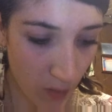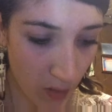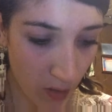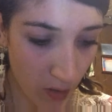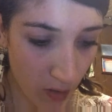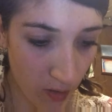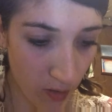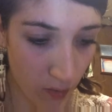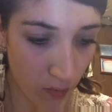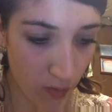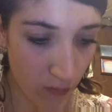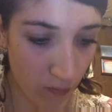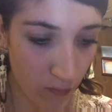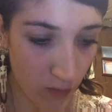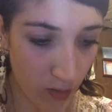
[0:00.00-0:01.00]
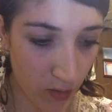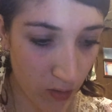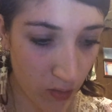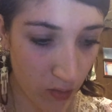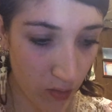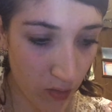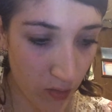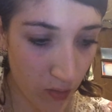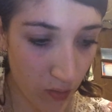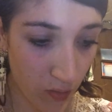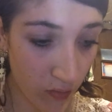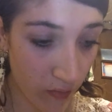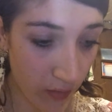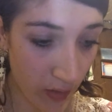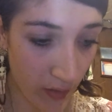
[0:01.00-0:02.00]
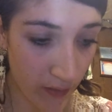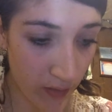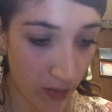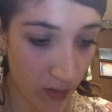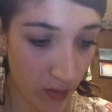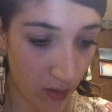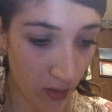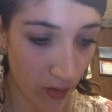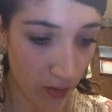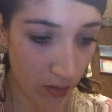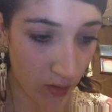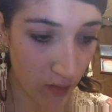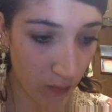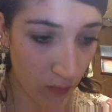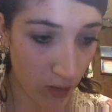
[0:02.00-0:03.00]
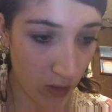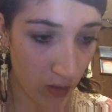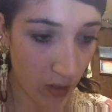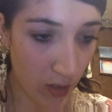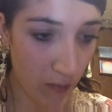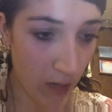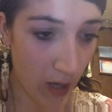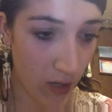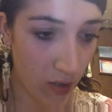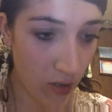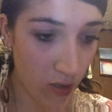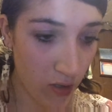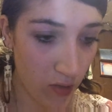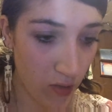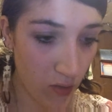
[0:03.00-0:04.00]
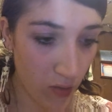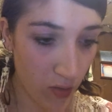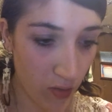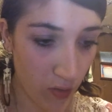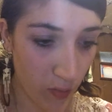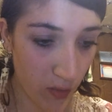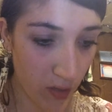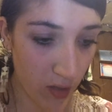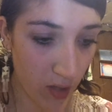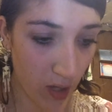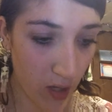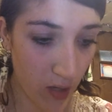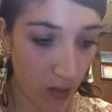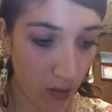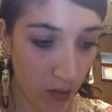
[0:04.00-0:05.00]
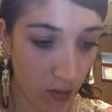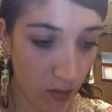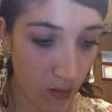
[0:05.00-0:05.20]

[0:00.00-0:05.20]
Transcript: we all know someone or have lost, lost someone to depression or suicide.